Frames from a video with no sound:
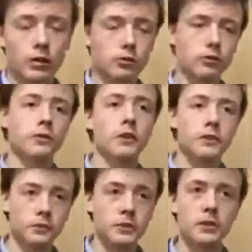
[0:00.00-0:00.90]
now just for
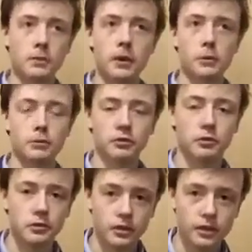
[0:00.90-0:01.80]
this video purpose
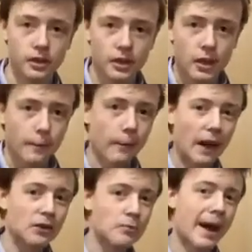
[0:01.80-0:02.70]
only,
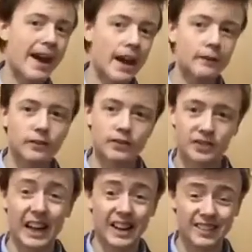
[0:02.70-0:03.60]
I know my hair is
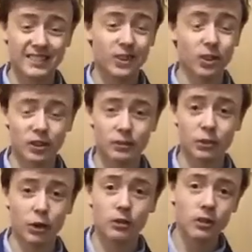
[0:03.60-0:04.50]
totally
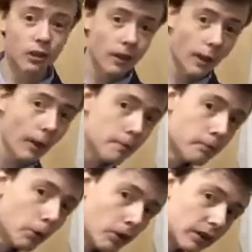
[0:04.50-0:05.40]
wrong,
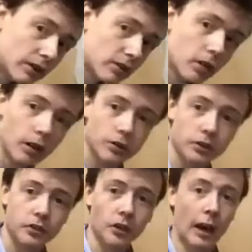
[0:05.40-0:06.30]
but it's
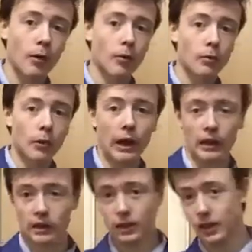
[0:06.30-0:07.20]
closer to how I
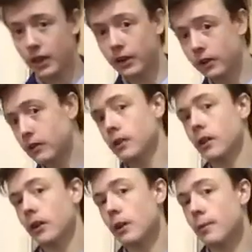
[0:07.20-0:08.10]
can get it
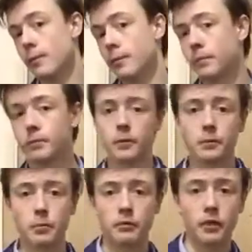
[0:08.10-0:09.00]

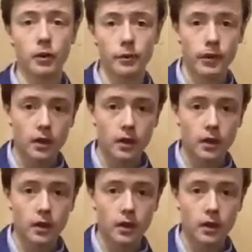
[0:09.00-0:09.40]
before.